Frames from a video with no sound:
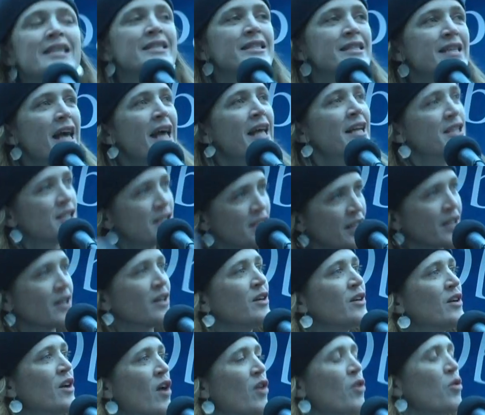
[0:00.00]
He said
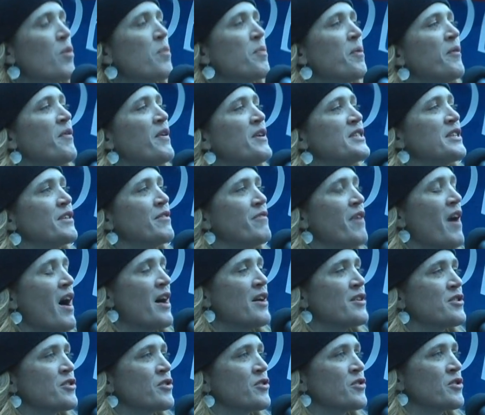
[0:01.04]
to a group of his
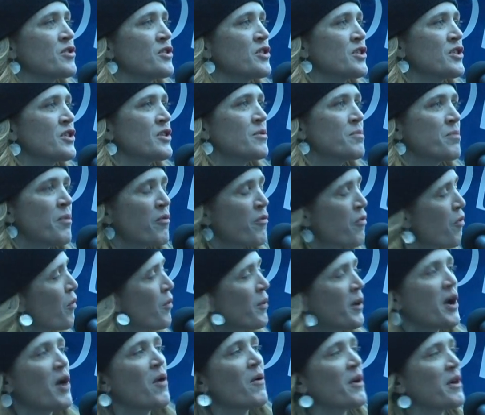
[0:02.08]
advisors, before
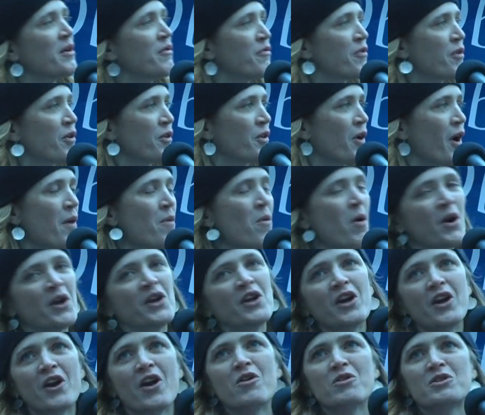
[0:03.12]
we go any further, I want
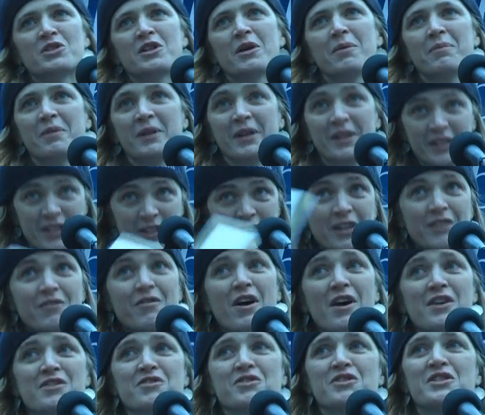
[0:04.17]
you to know something. To the
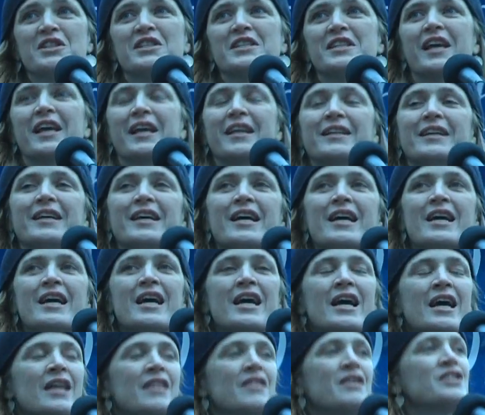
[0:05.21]
advisors, he said,
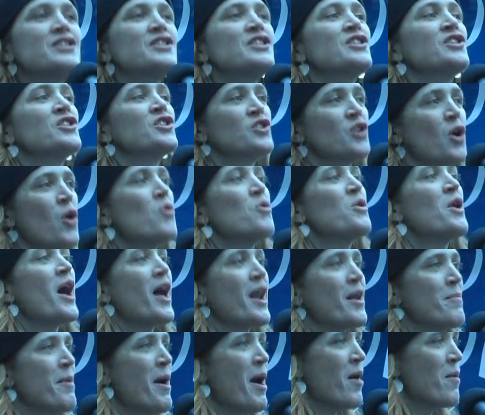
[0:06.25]
this is so
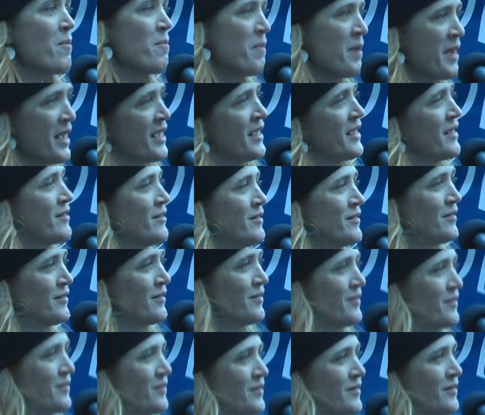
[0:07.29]
not about me.
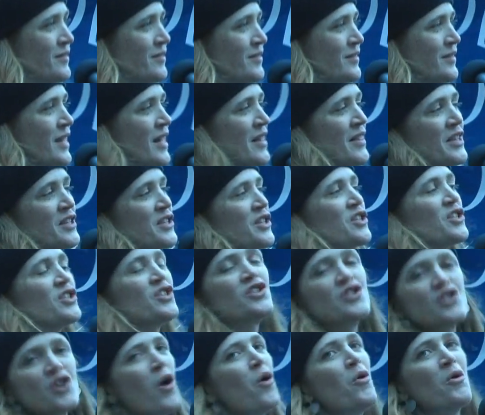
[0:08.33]
This is
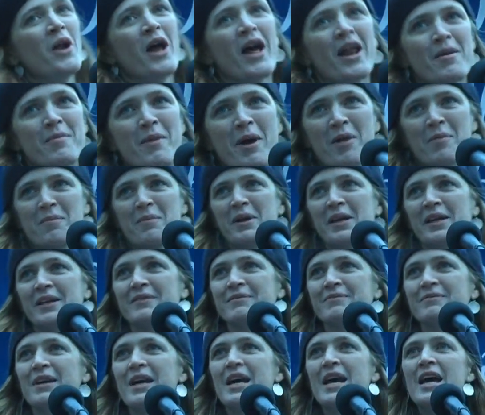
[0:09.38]
so not about me.
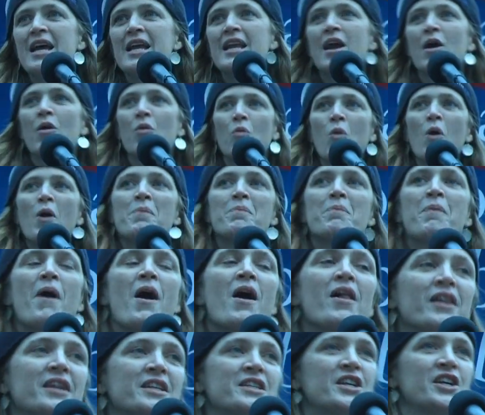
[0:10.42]
Now, what
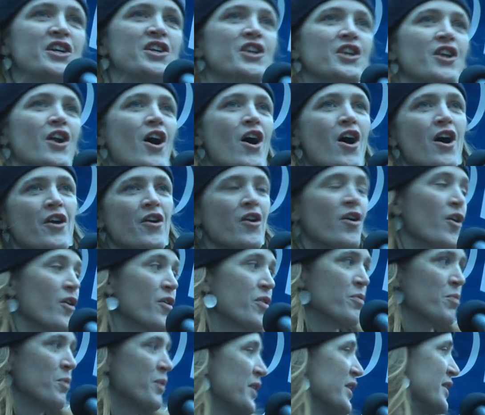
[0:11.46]
politician on
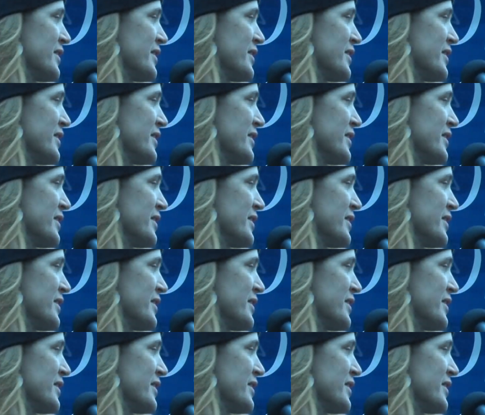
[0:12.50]
earth, with